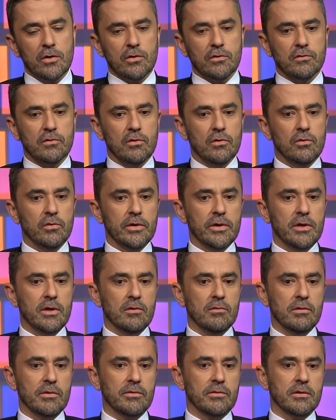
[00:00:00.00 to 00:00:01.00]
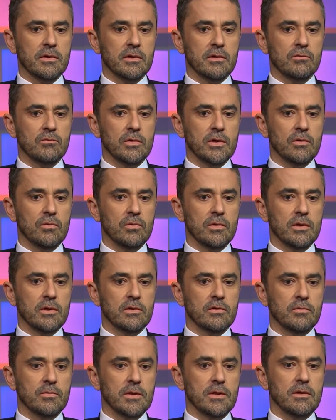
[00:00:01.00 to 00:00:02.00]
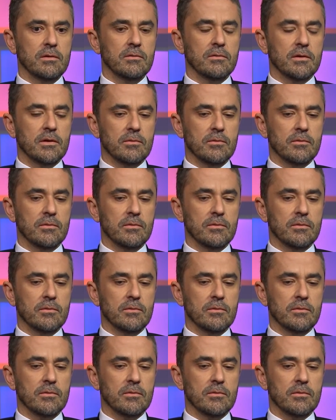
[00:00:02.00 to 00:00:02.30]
So here I think we need to be